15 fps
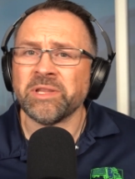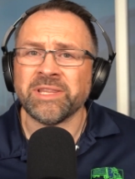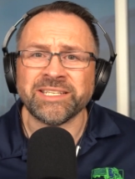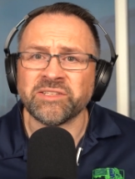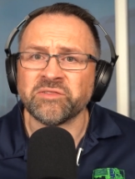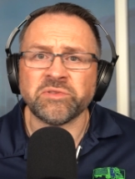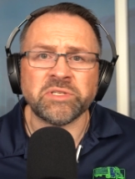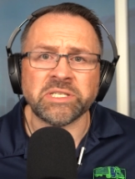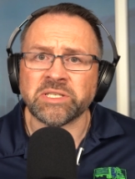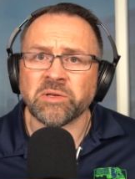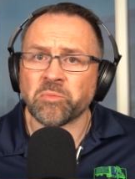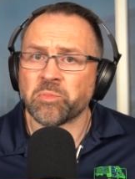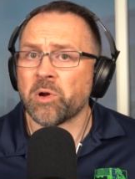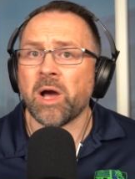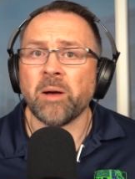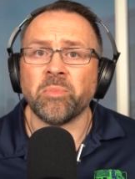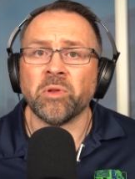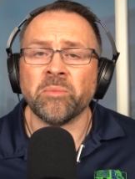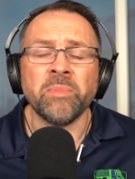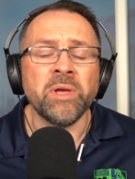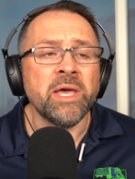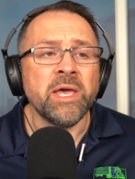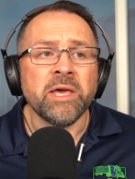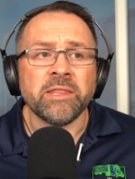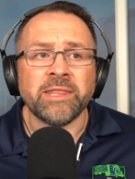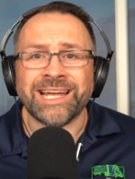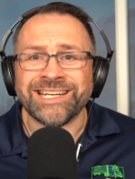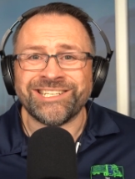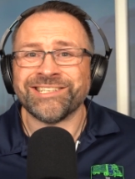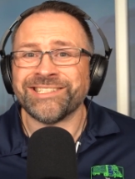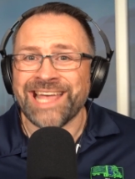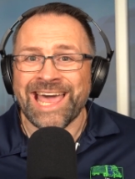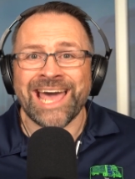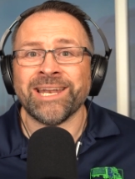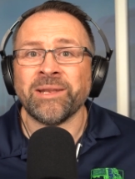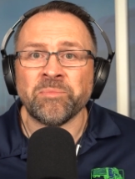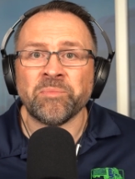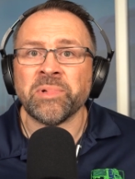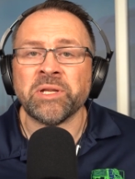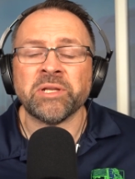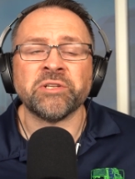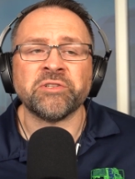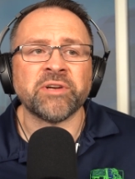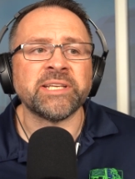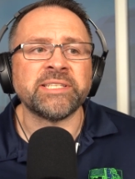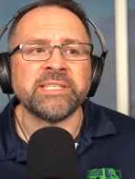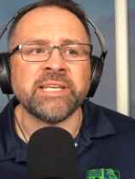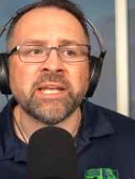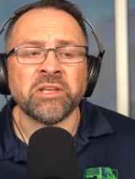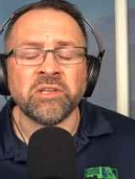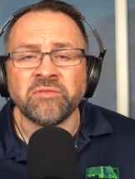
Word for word: and this is just a problem that just hadn't been addressed yet.